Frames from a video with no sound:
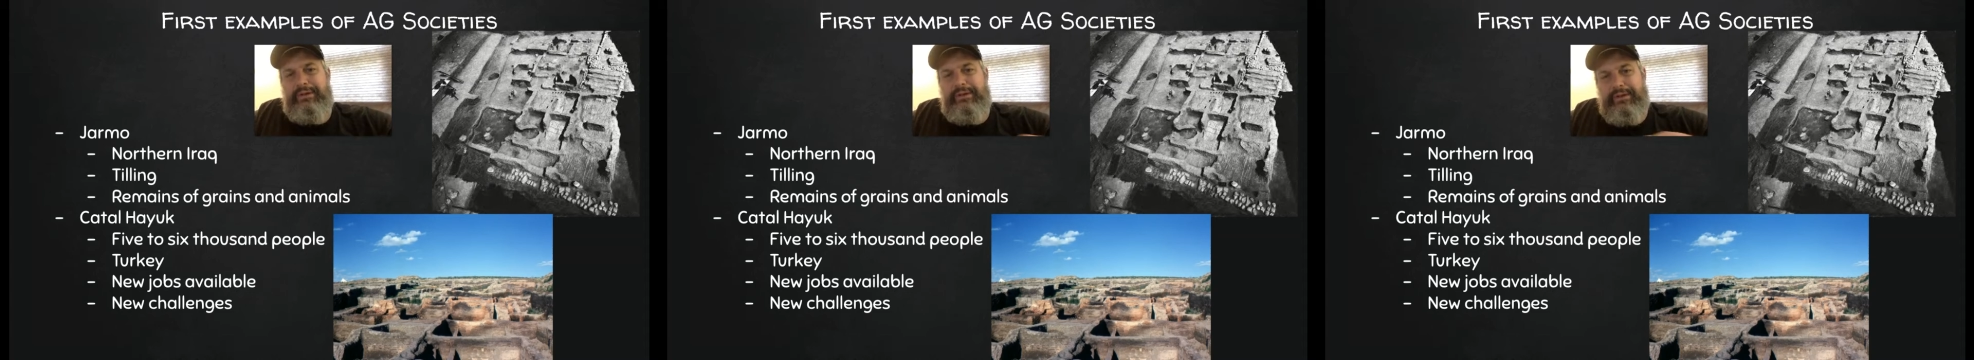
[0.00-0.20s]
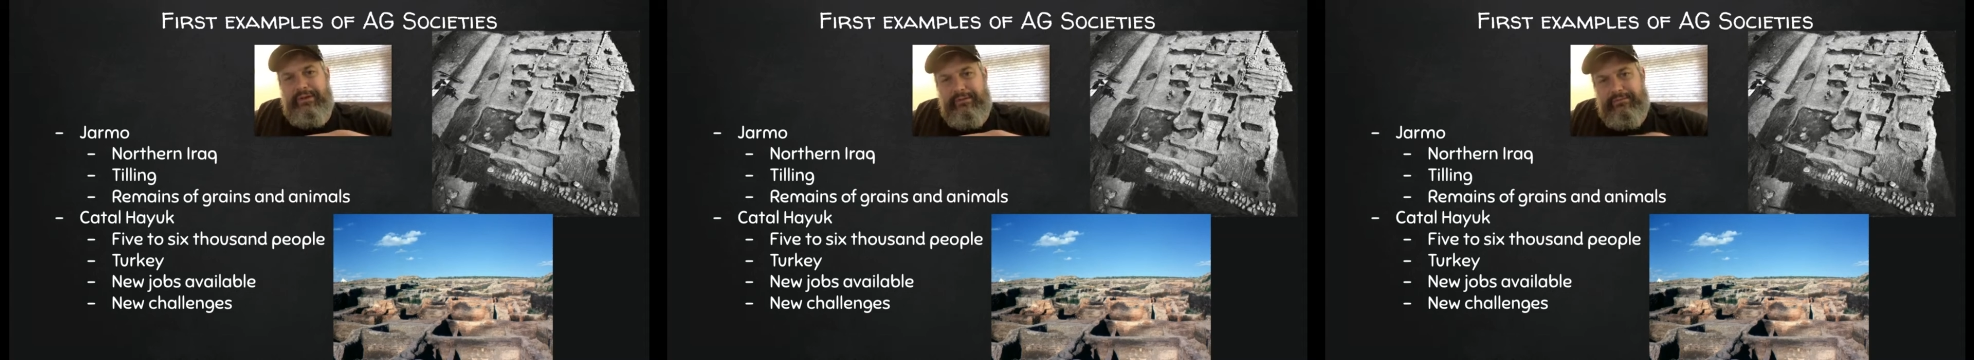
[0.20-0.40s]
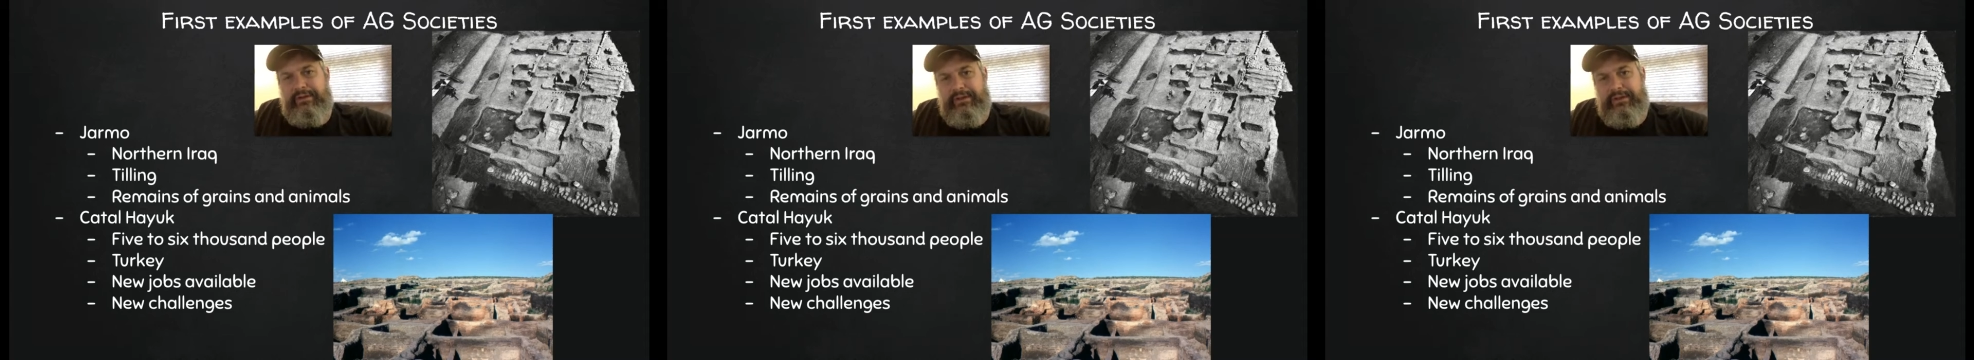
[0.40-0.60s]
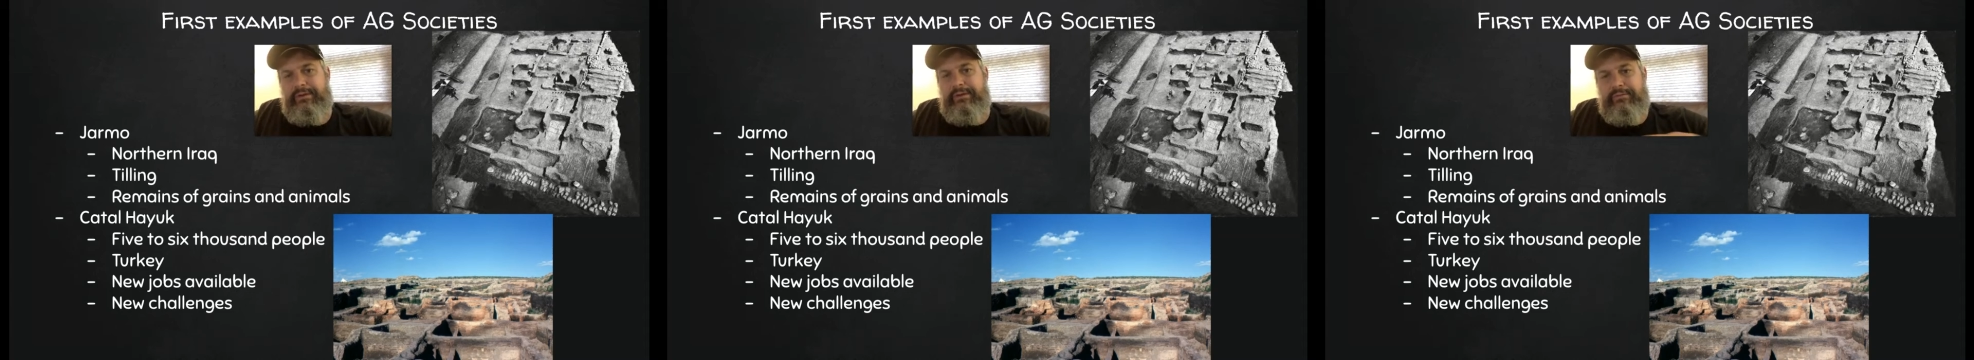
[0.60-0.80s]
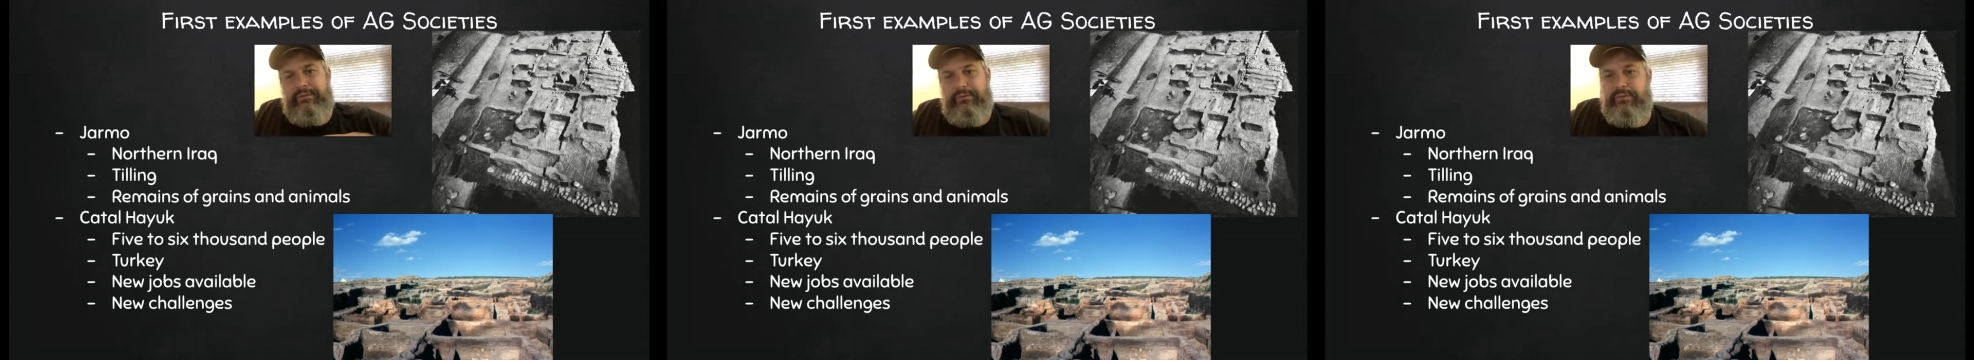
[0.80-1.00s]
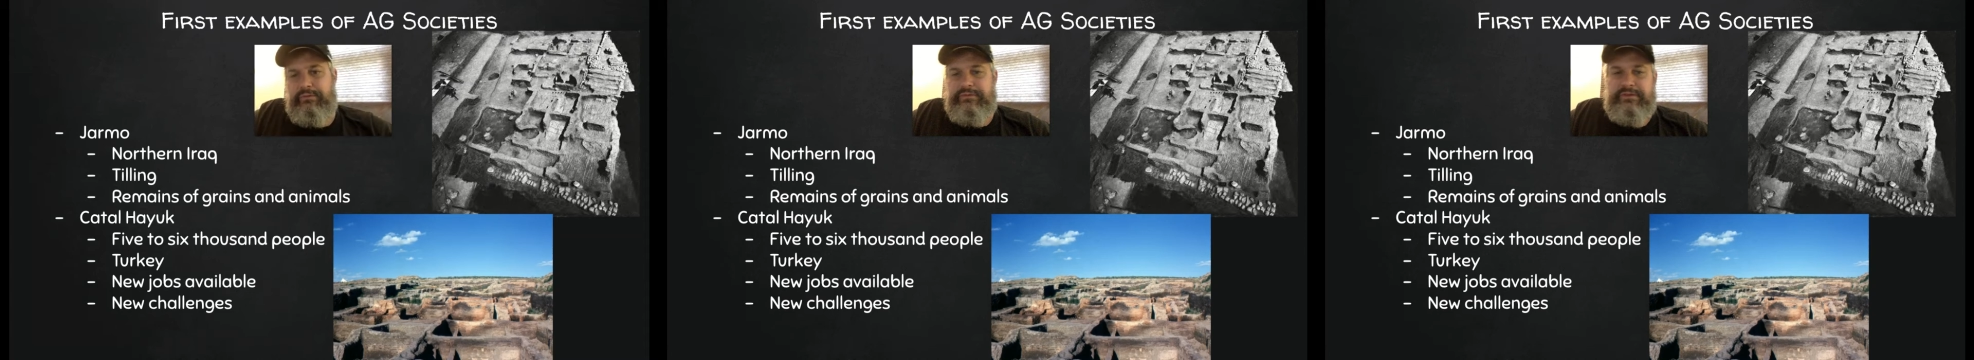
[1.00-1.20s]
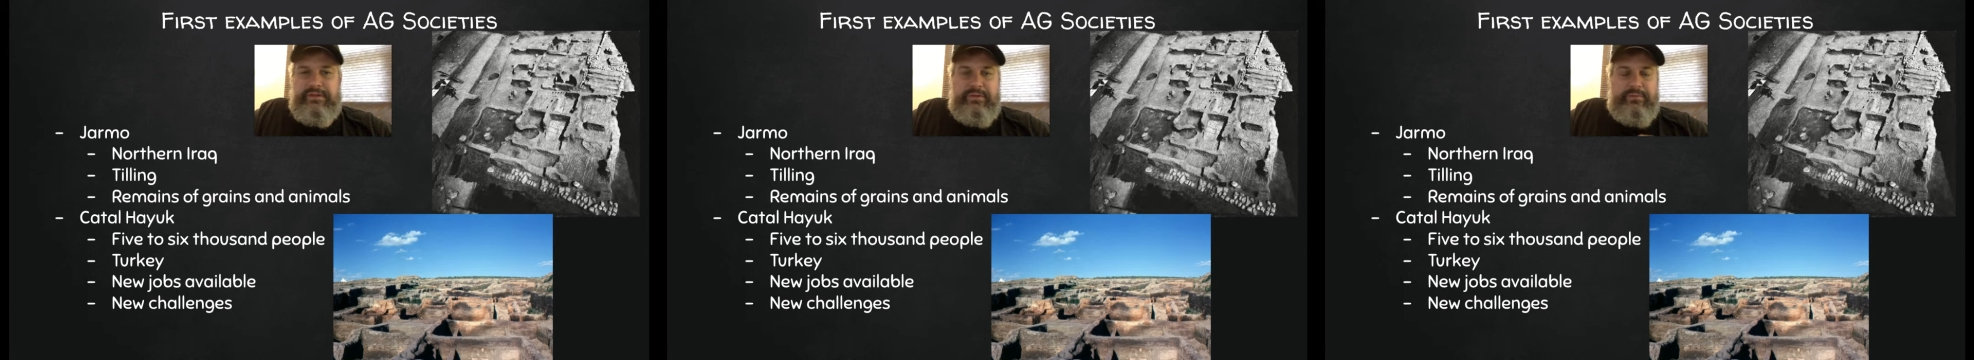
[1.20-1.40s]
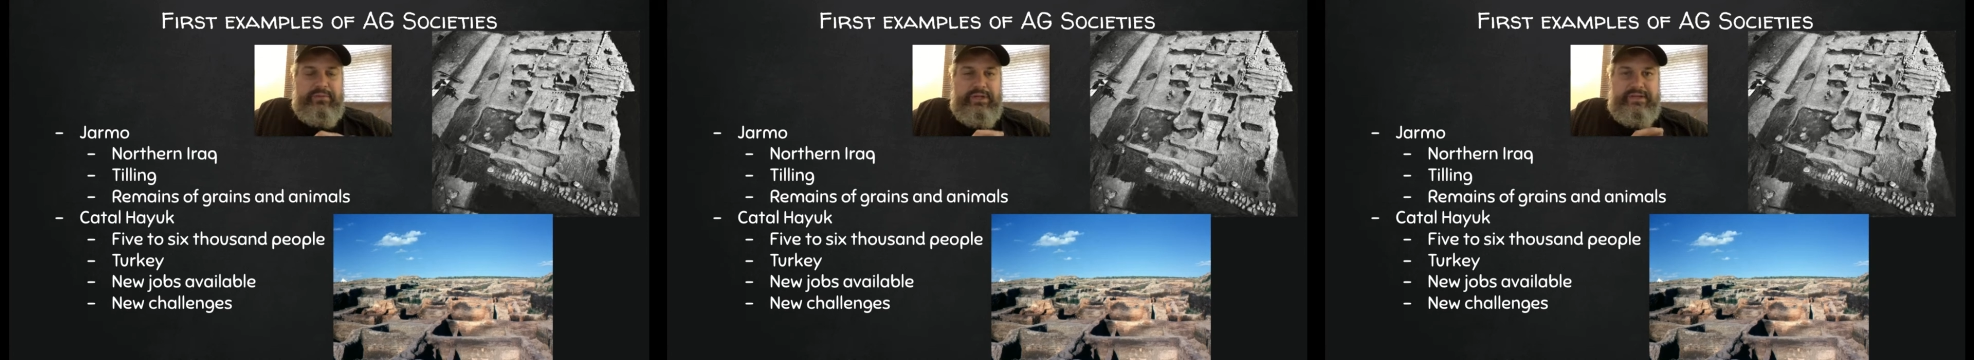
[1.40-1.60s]
top of
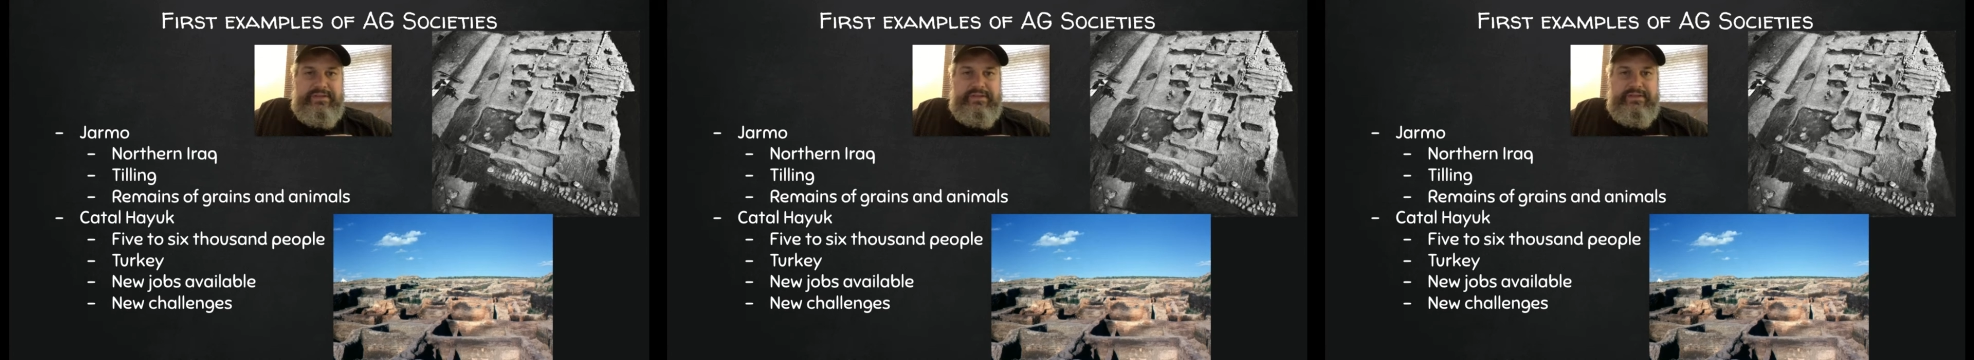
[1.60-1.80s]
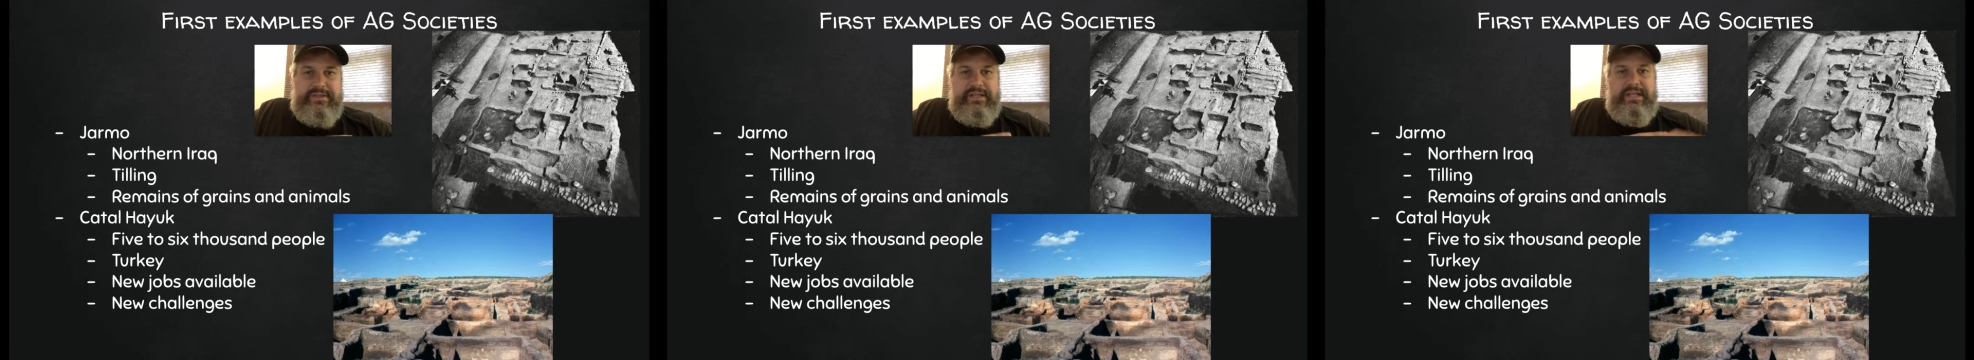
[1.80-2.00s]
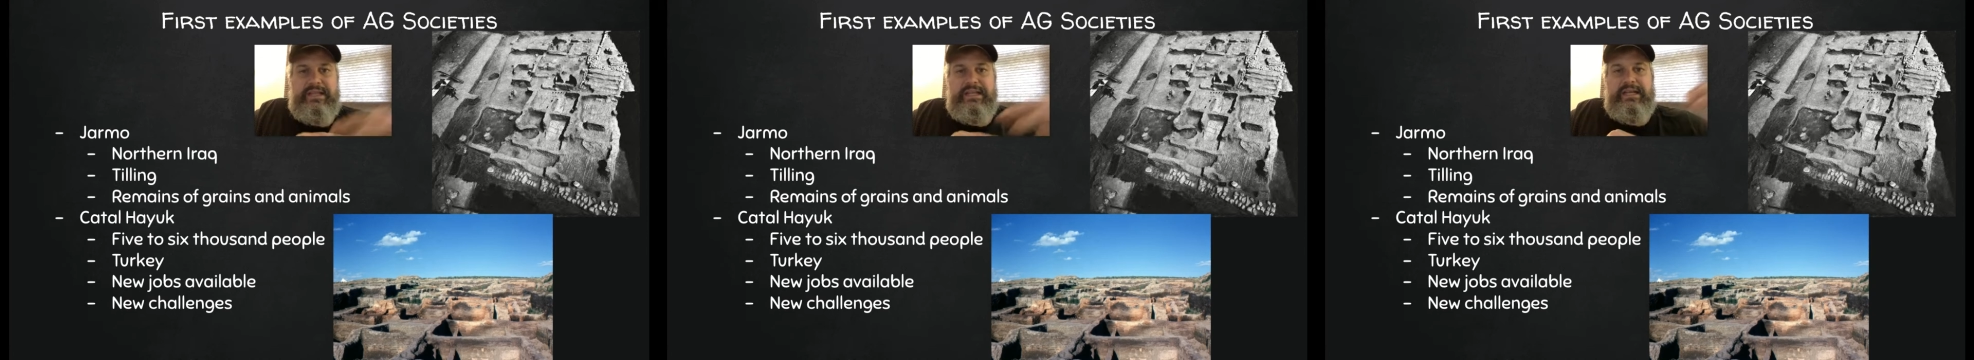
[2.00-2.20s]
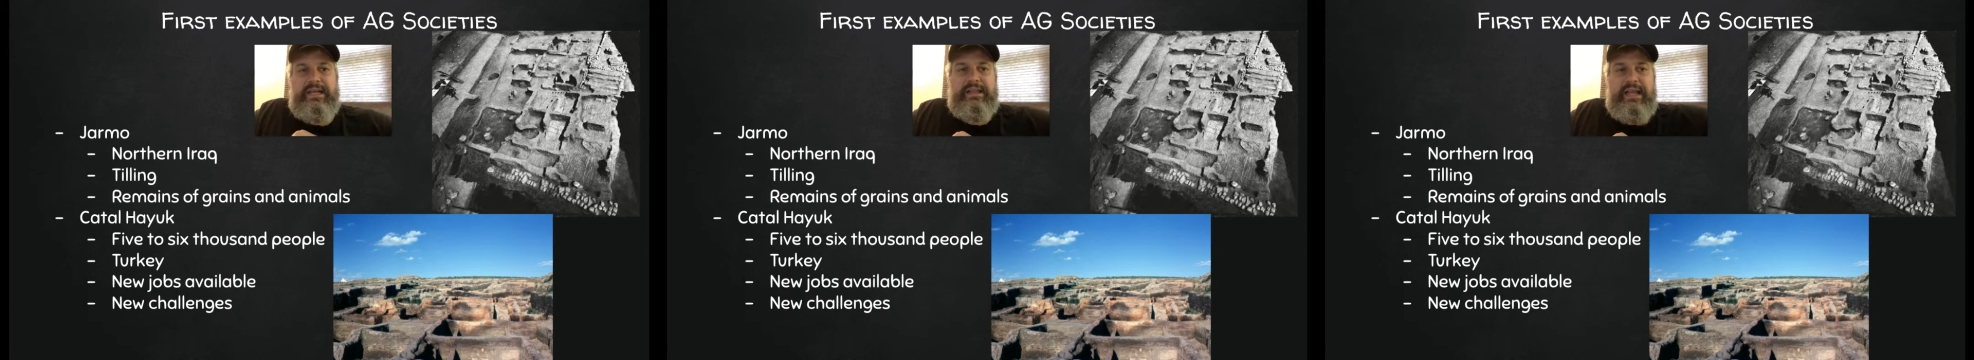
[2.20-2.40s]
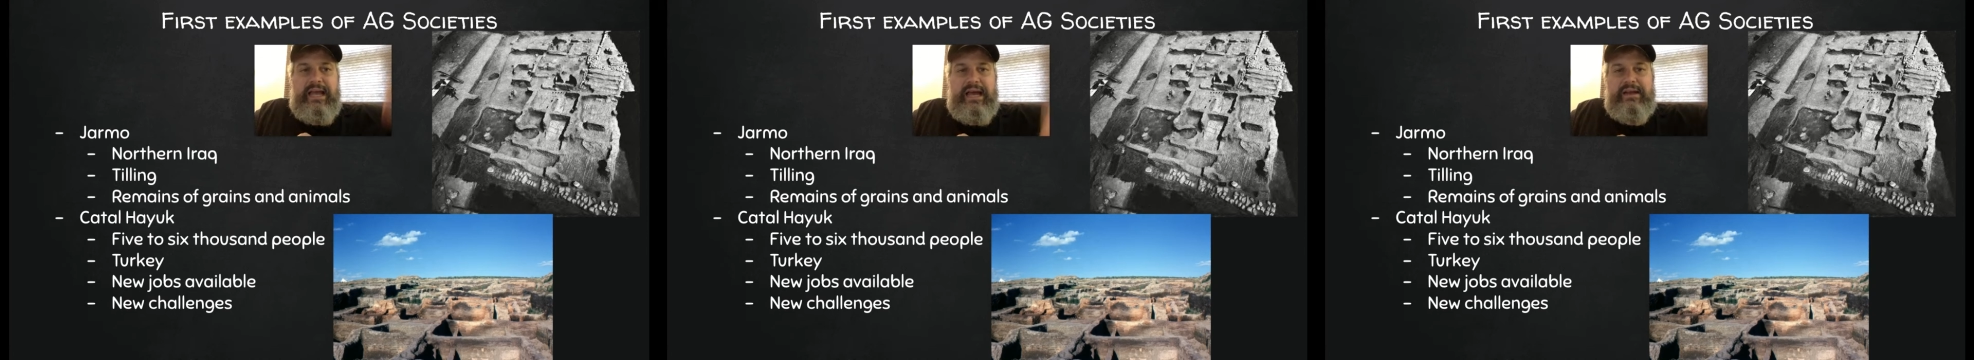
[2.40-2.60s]
the roofs of their places,